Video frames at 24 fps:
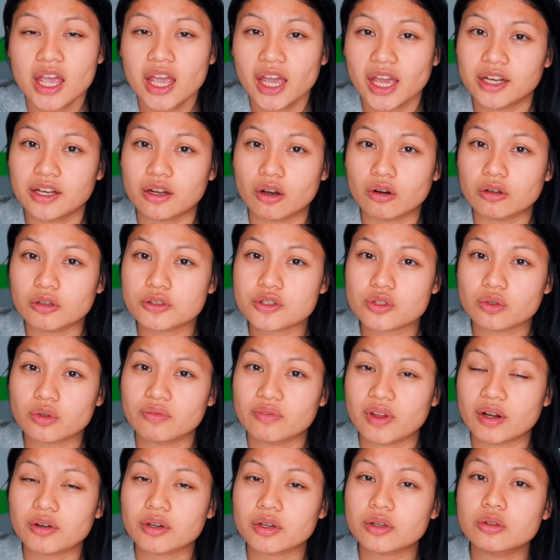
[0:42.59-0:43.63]
and also a
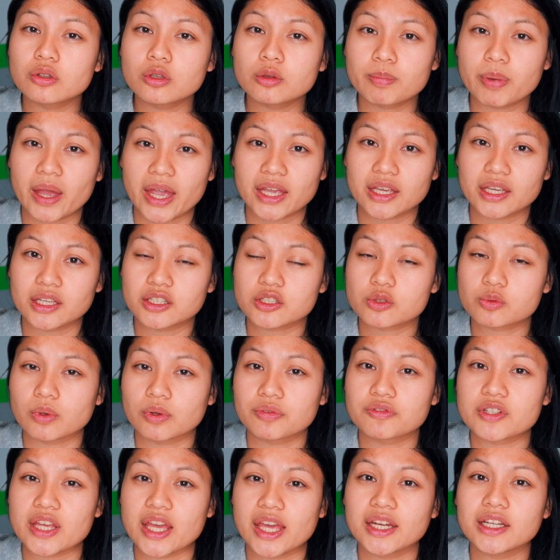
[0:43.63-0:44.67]
very cool package
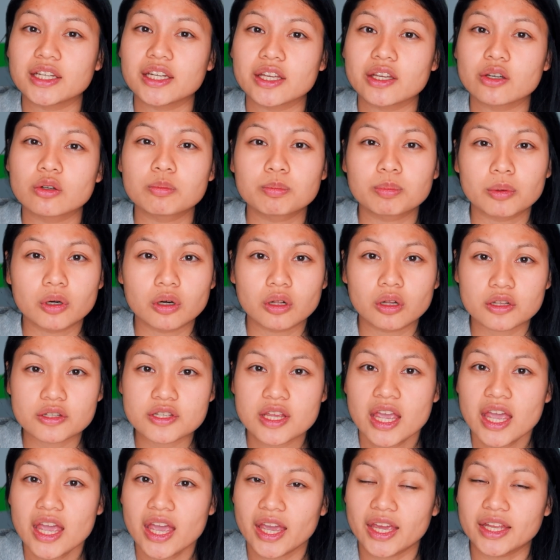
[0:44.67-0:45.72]
with ten Leo balls
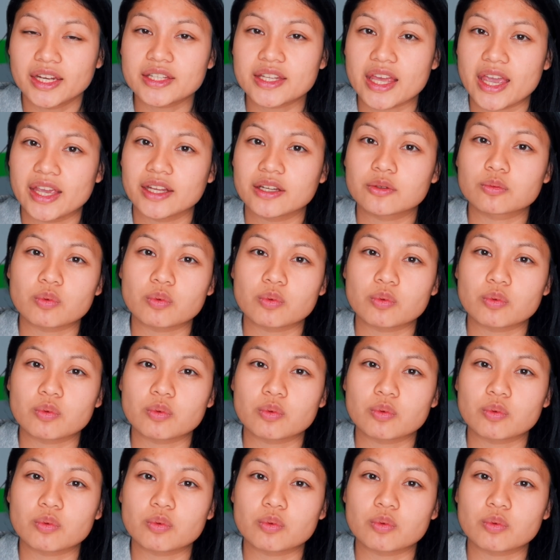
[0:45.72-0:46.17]
and eight